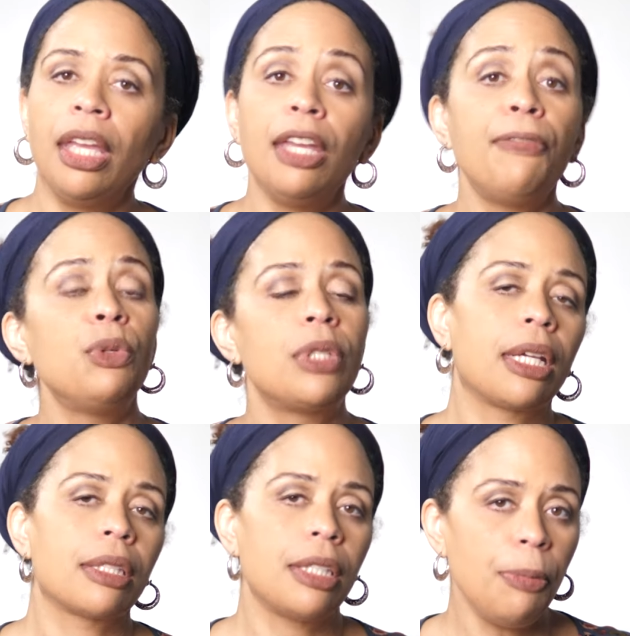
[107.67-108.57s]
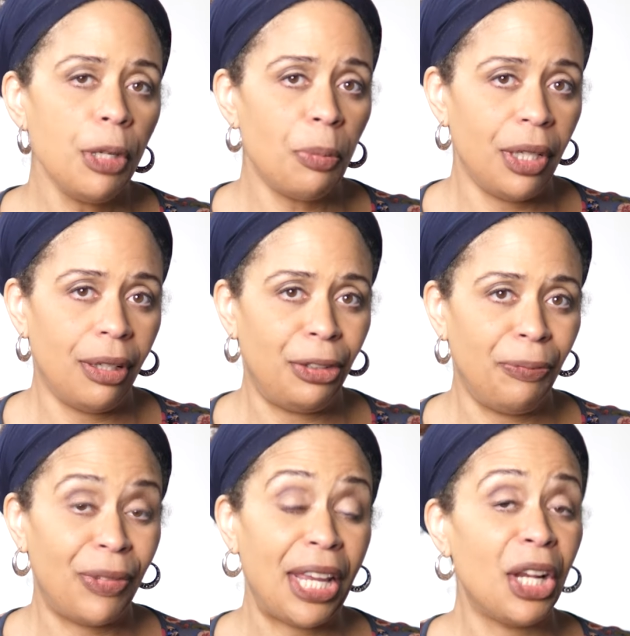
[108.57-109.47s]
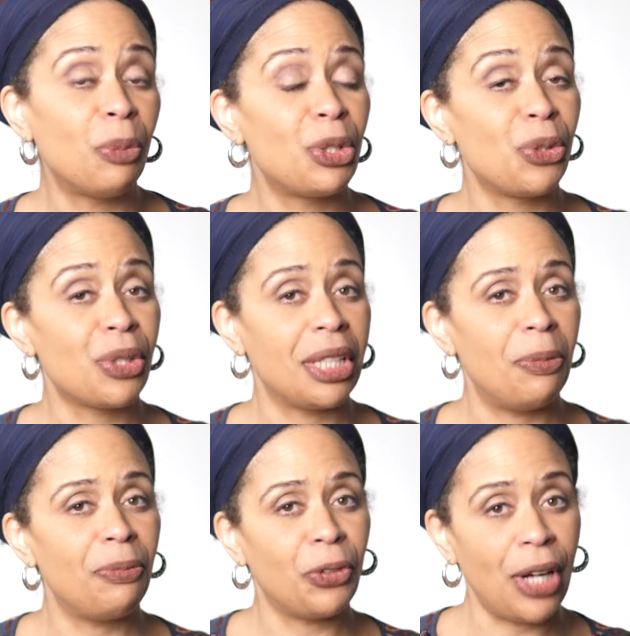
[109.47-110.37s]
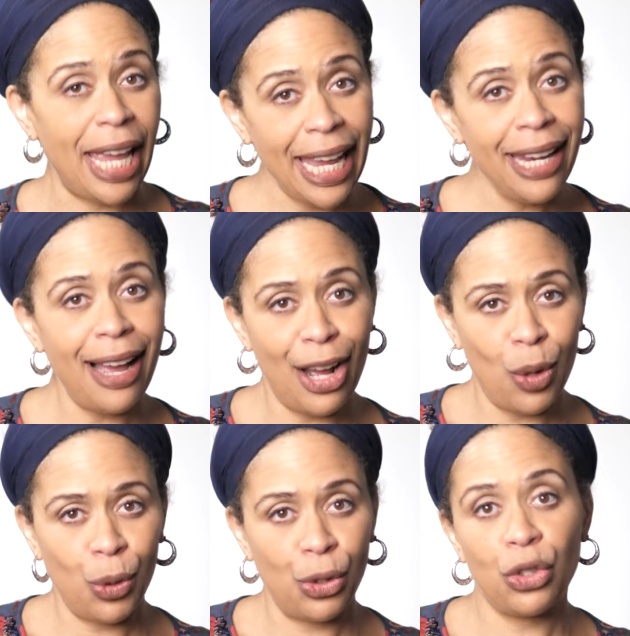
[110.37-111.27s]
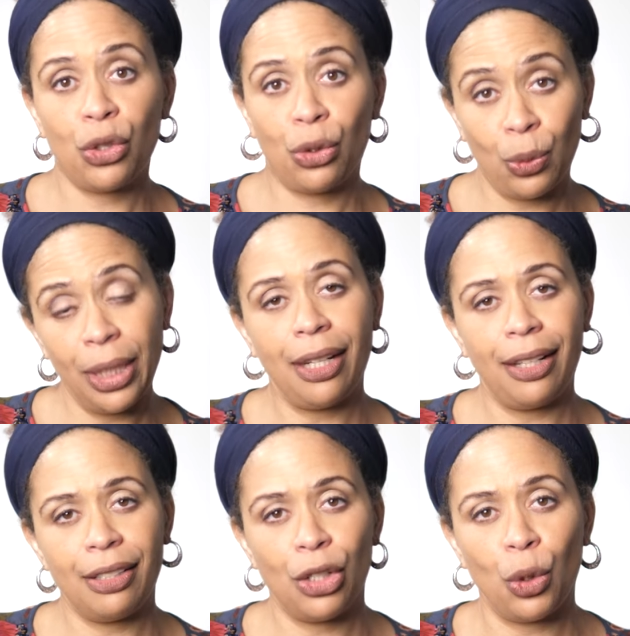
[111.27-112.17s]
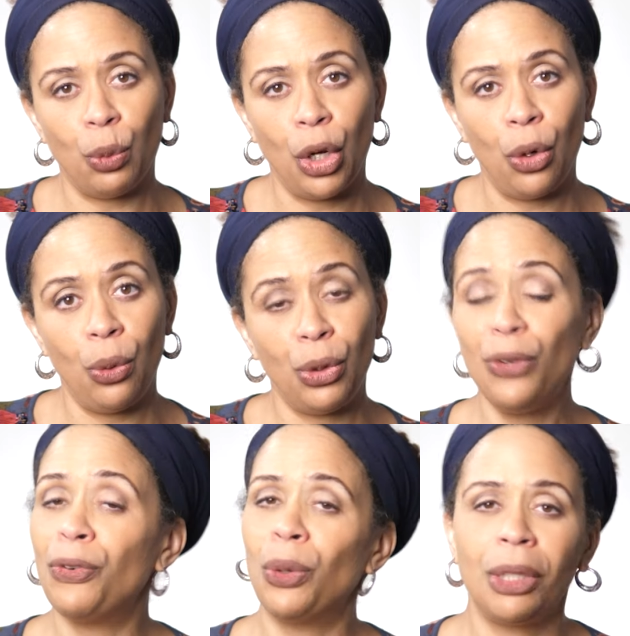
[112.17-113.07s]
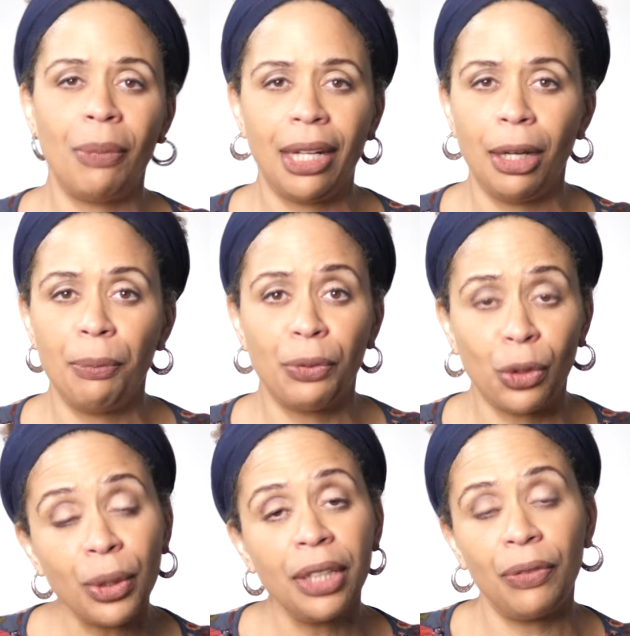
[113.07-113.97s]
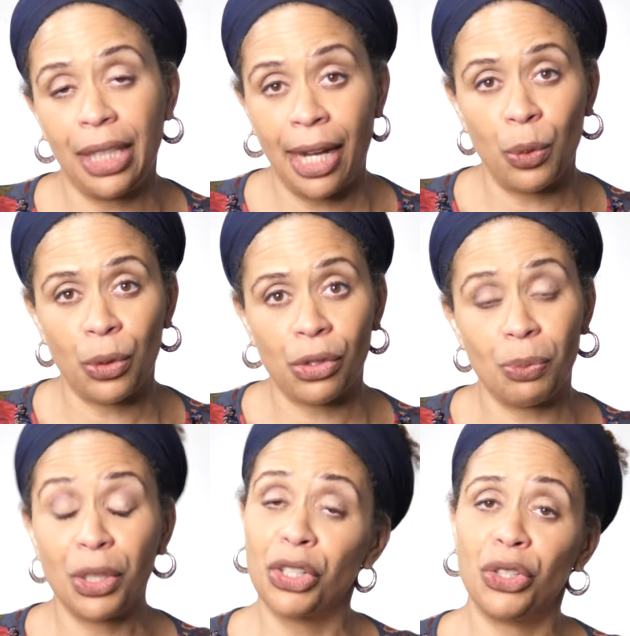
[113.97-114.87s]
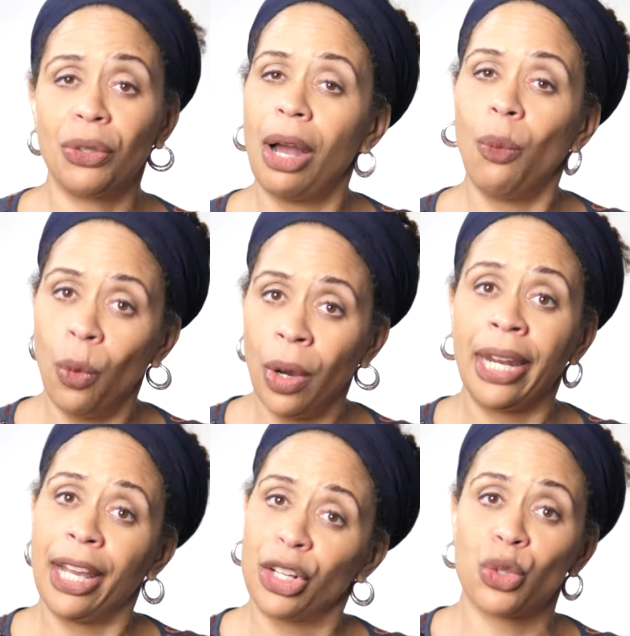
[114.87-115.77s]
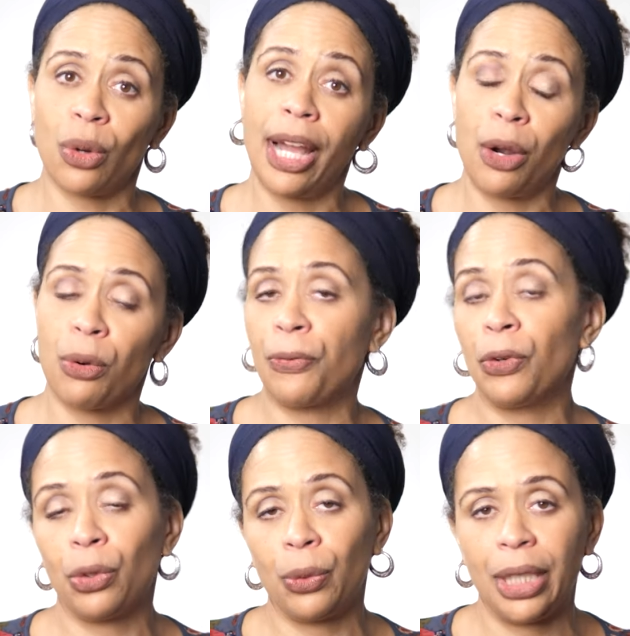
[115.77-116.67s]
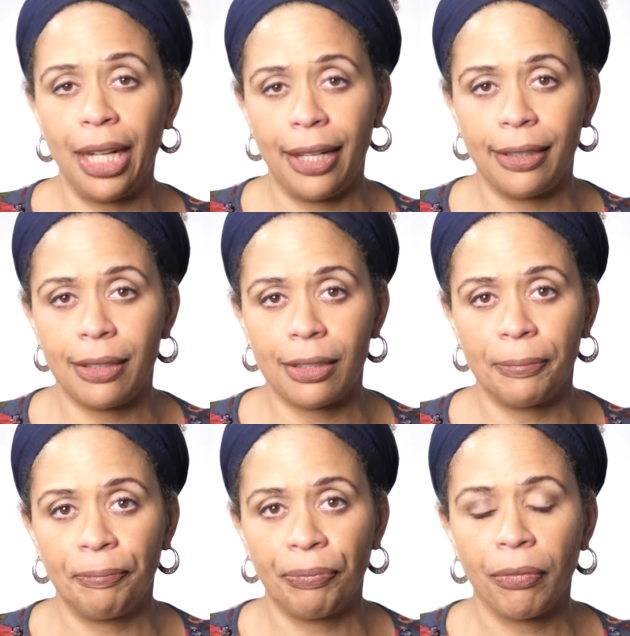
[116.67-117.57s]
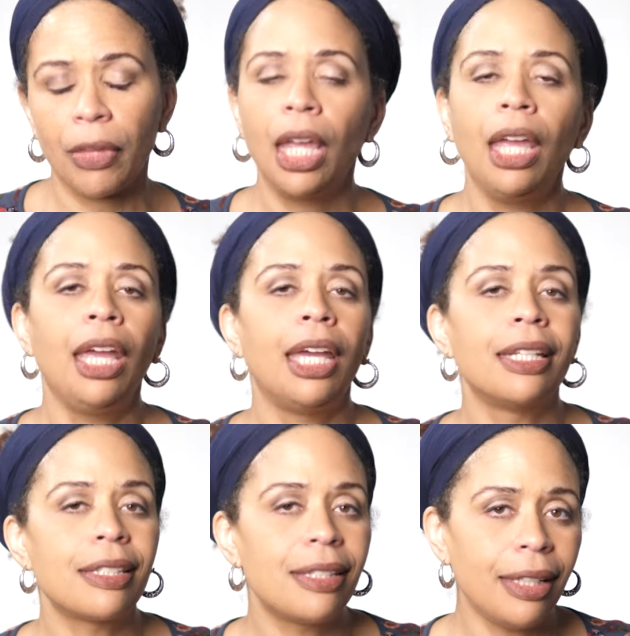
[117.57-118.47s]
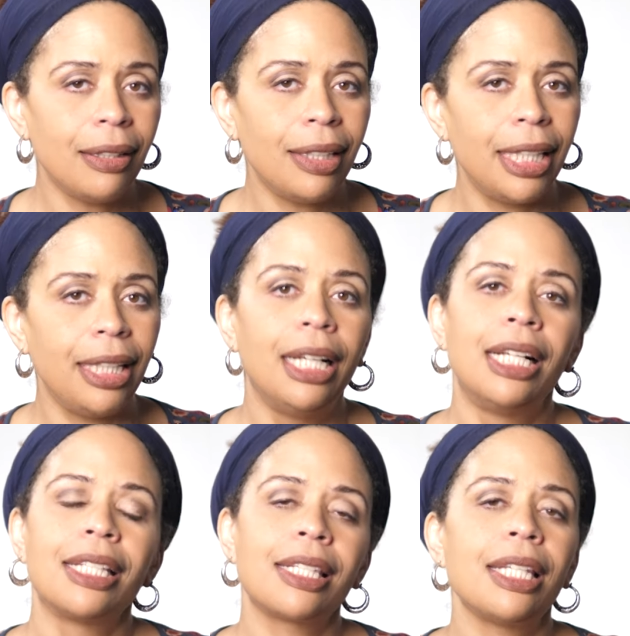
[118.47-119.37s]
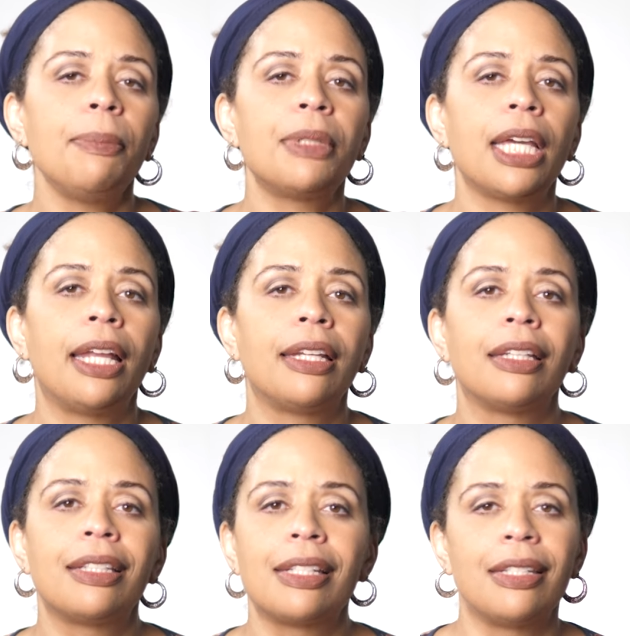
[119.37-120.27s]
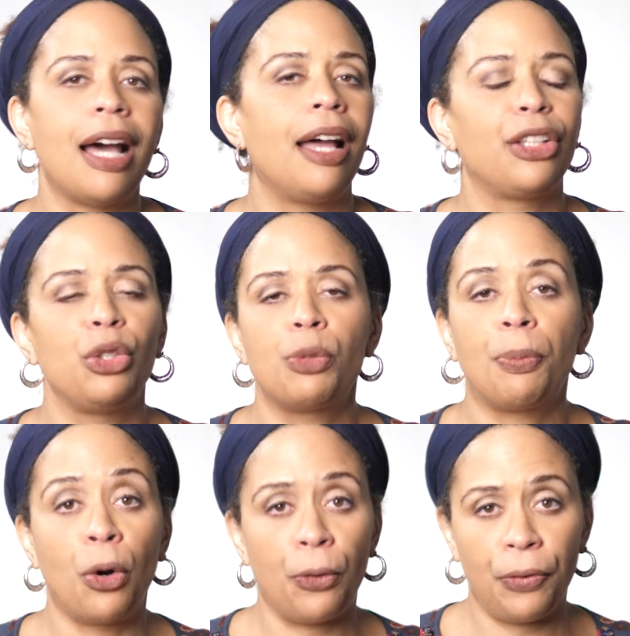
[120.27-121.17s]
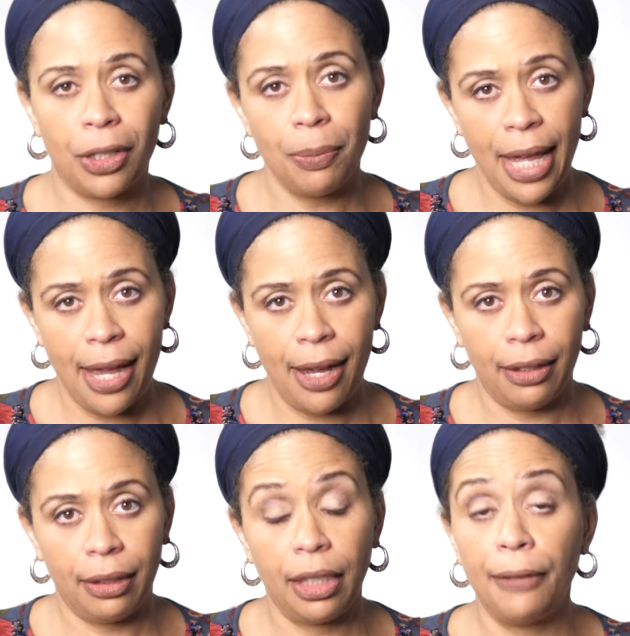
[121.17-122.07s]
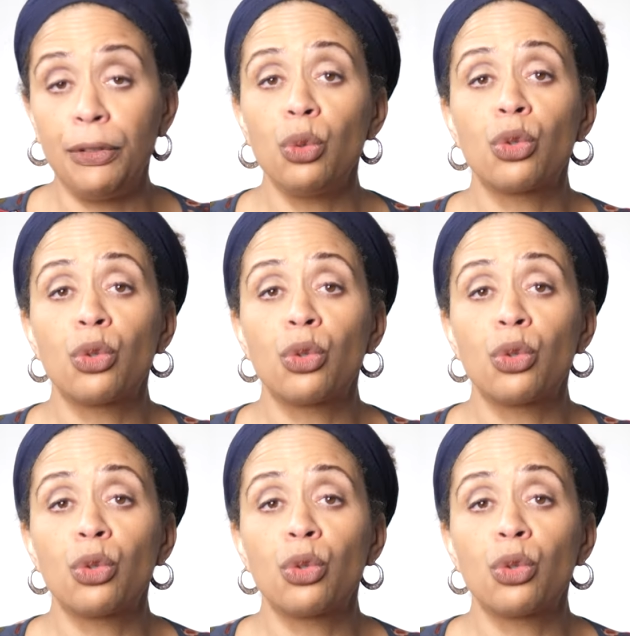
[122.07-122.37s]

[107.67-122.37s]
If you take a sleeping pill that helps you sleep for eight hours three nights in a row, you've only made up three of the hours because you got one extra hour for three nights. Incidentally, sleep debt does not use perfect math. If you